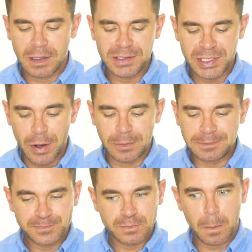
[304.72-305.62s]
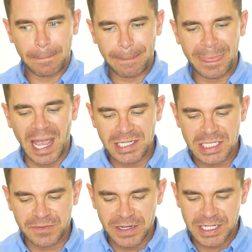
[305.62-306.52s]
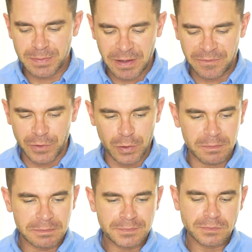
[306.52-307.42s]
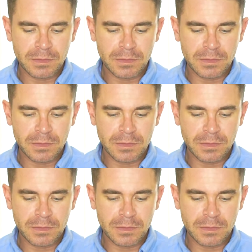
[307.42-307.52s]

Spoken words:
so I just finished my food.